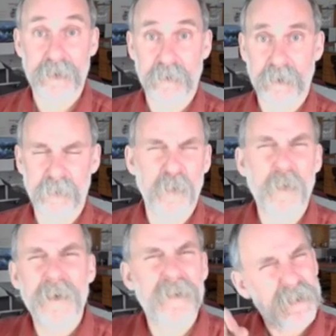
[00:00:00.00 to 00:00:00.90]
give you
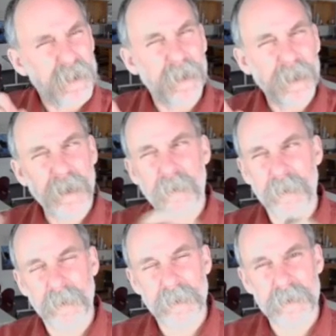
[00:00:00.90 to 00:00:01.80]
retrograde motion. What if they
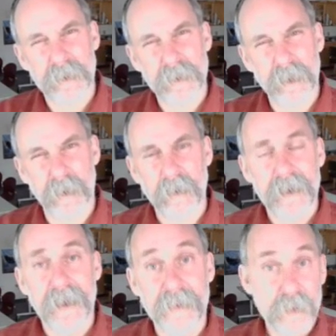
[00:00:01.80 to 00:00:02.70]
start here and then they start
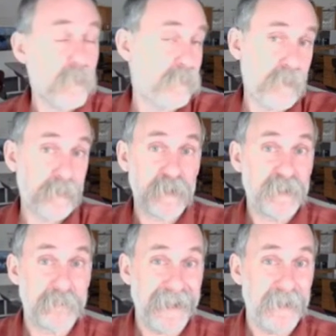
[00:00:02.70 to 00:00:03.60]
here? And then you
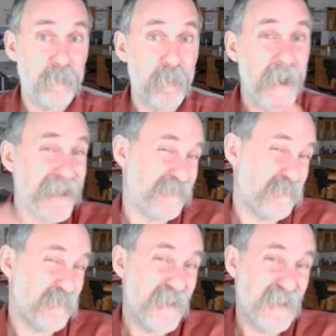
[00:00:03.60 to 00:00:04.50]
want to try to explain
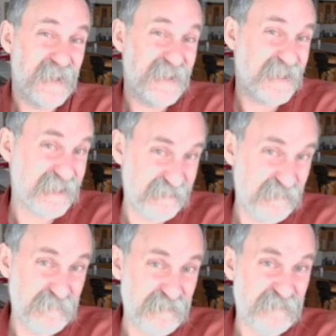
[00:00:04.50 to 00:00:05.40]
why the one
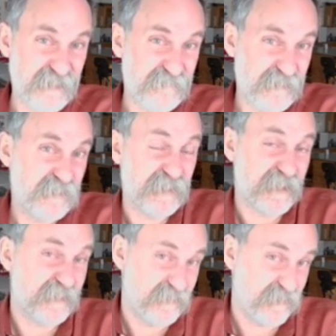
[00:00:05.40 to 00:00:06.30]
that does give you retrograde
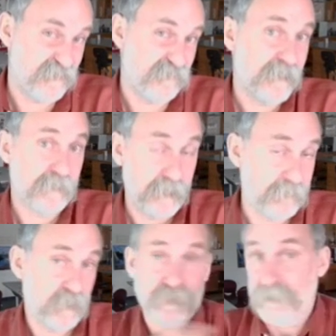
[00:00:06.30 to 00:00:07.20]
motion gives you
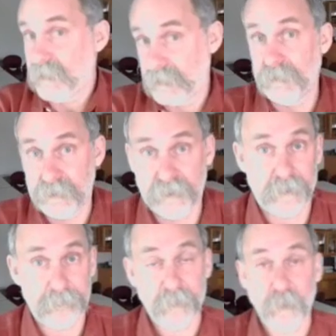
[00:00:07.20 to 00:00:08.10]
retrograde motion and the
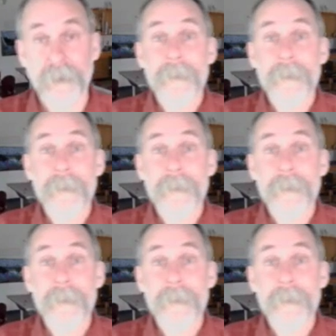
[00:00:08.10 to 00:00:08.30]
other one doesn't.